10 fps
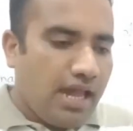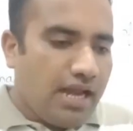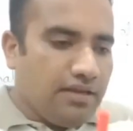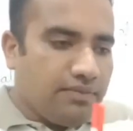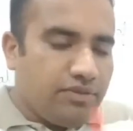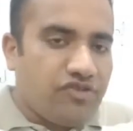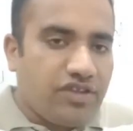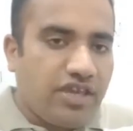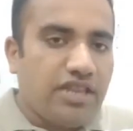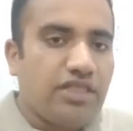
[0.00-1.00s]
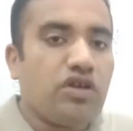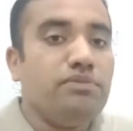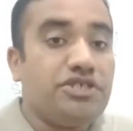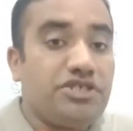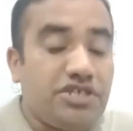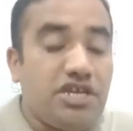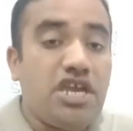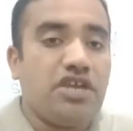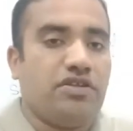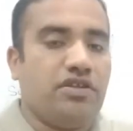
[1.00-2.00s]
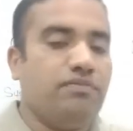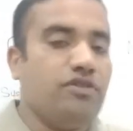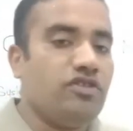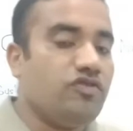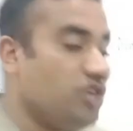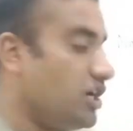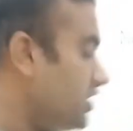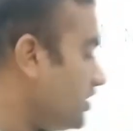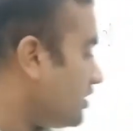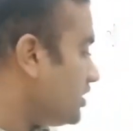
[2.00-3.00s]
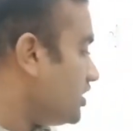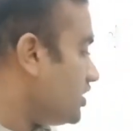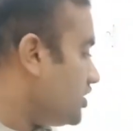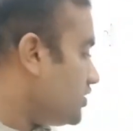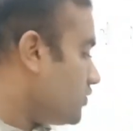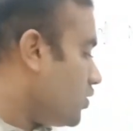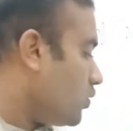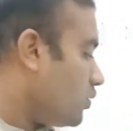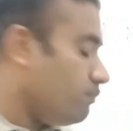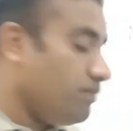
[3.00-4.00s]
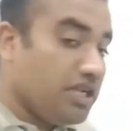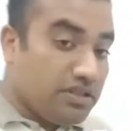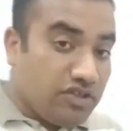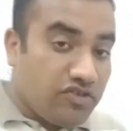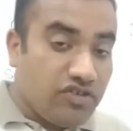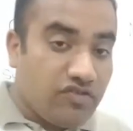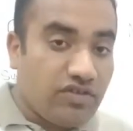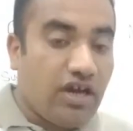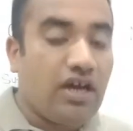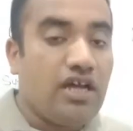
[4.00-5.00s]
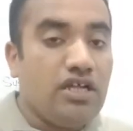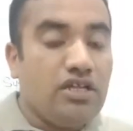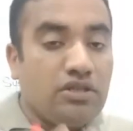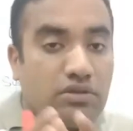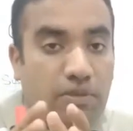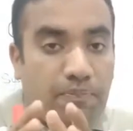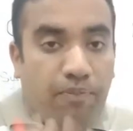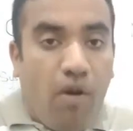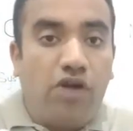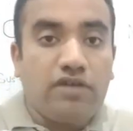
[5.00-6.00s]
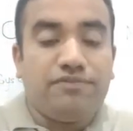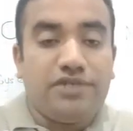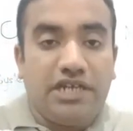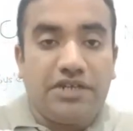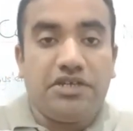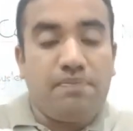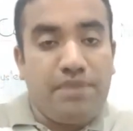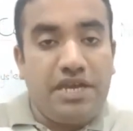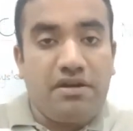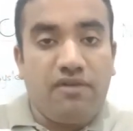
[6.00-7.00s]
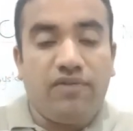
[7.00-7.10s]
And this cannot be changed. This is genetically endowed. This is the part of genetic makeup